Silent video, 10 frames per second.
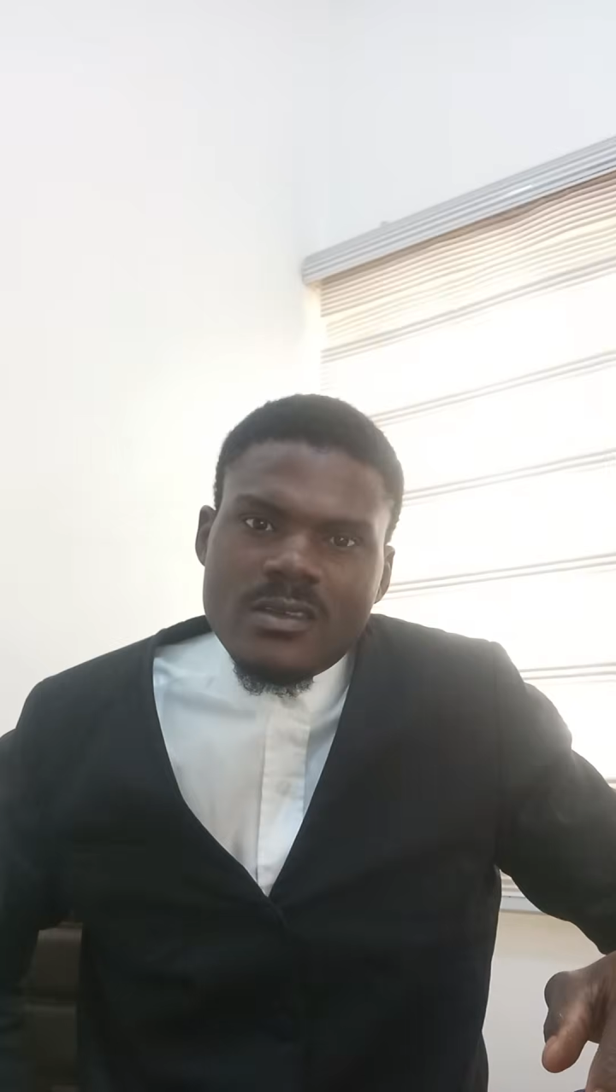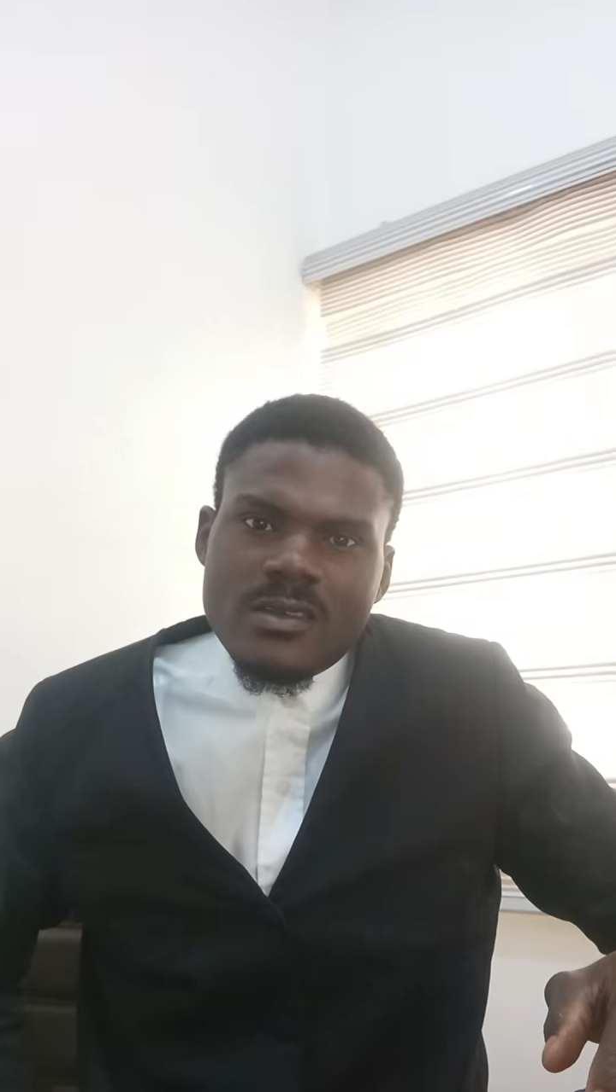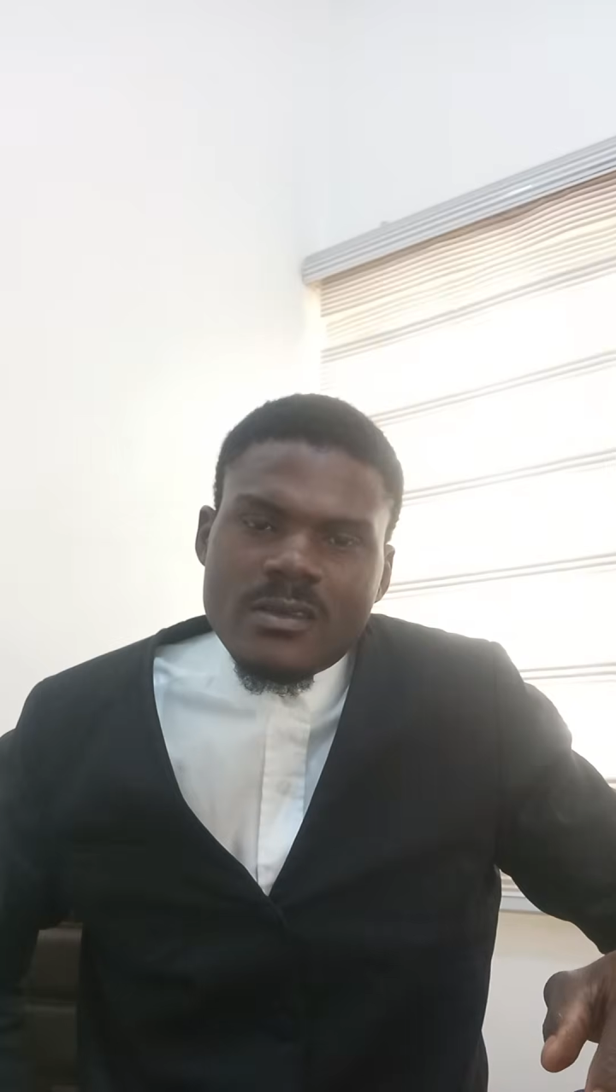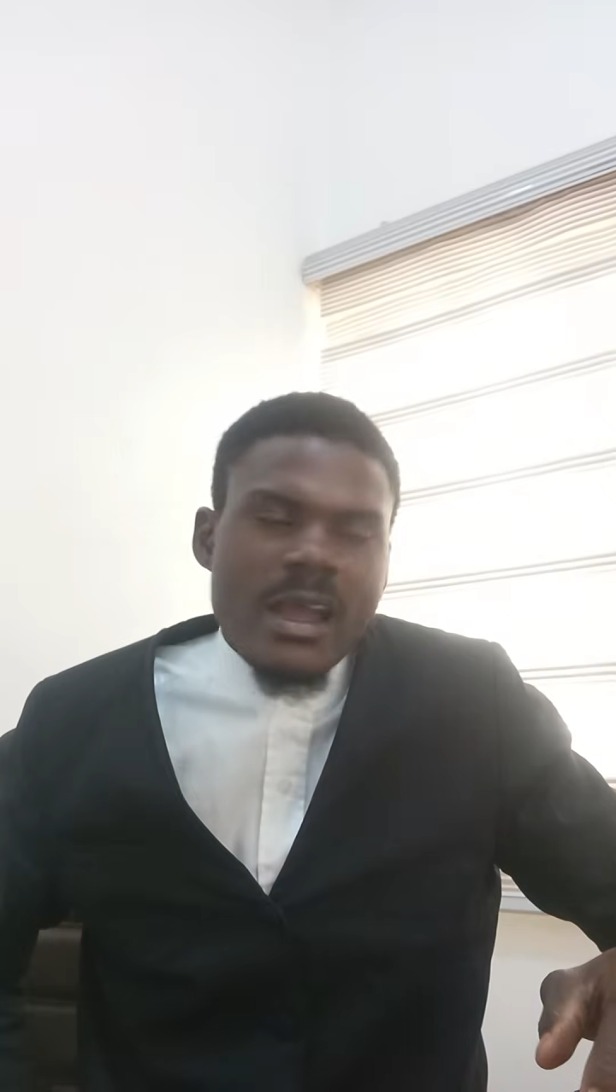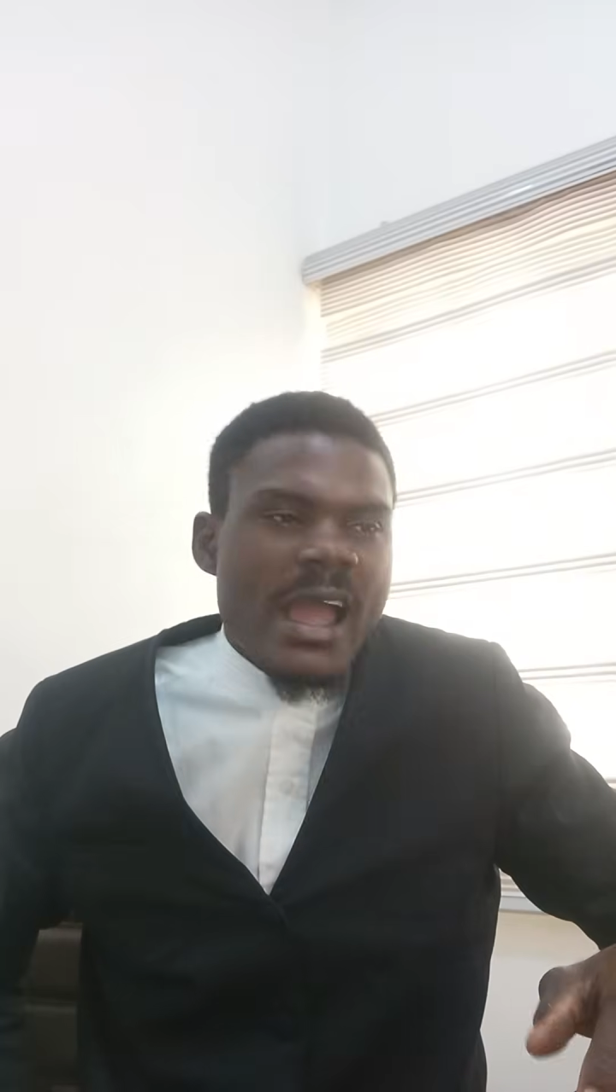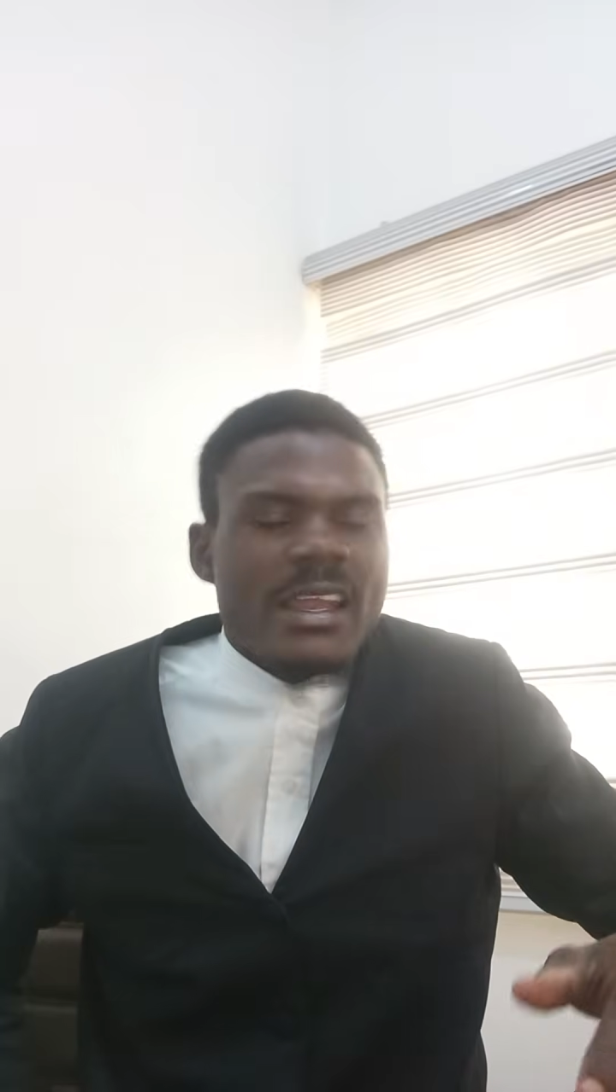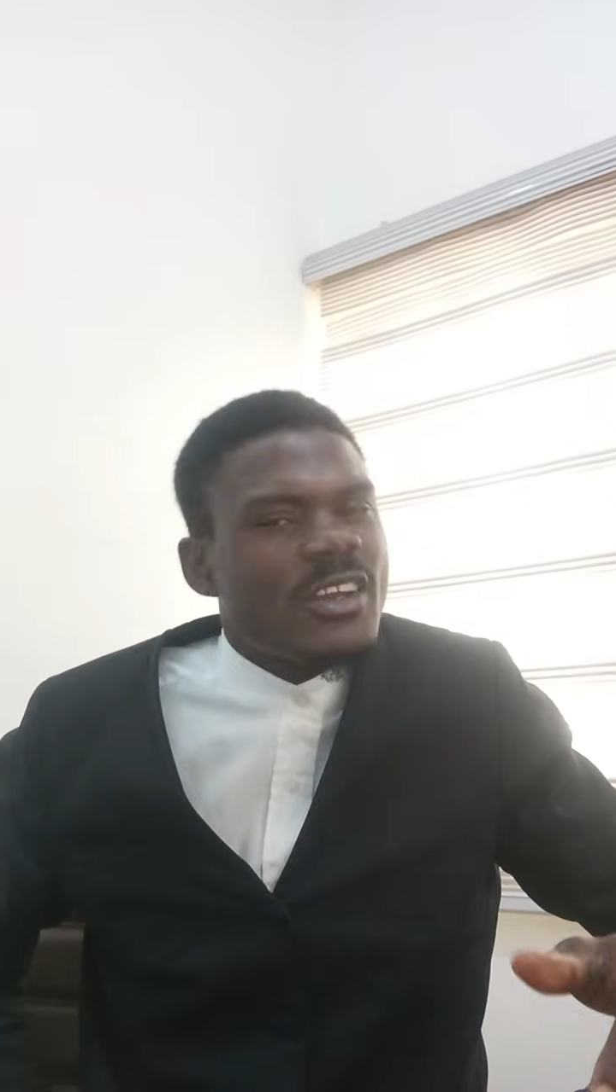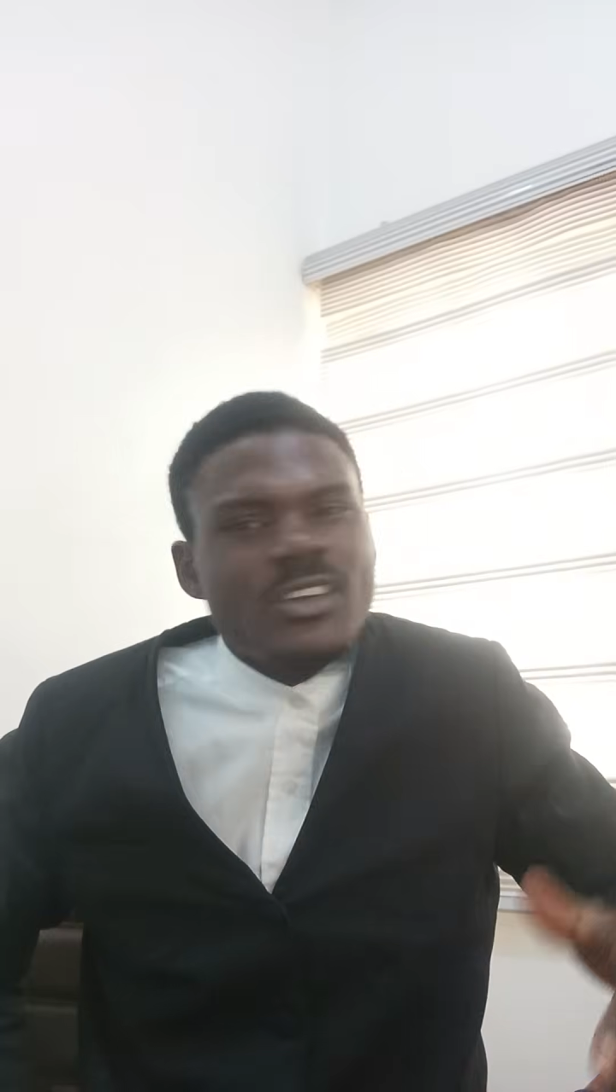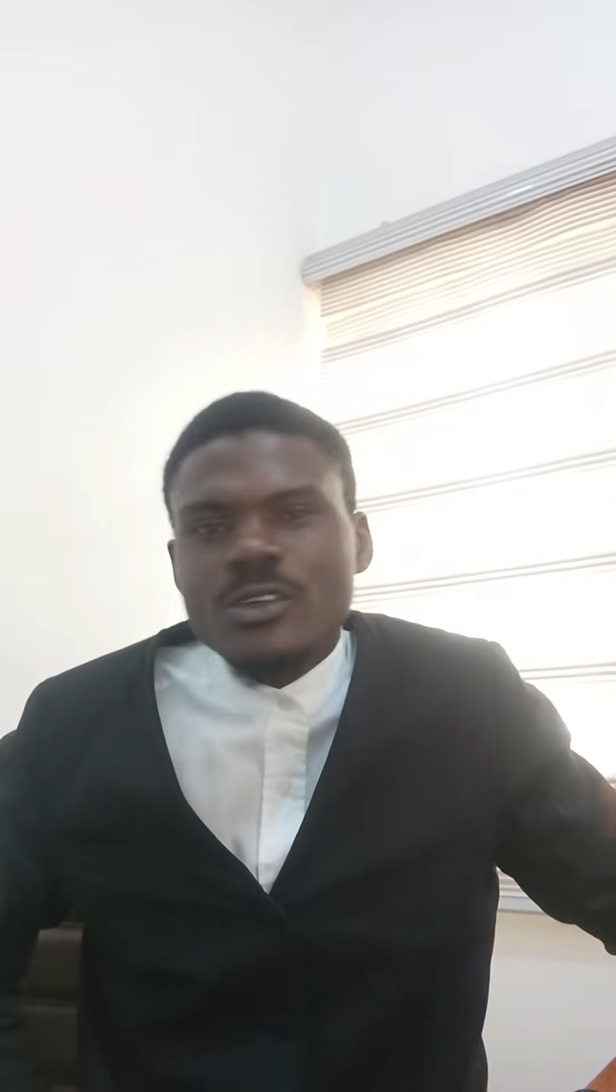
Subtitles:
I don't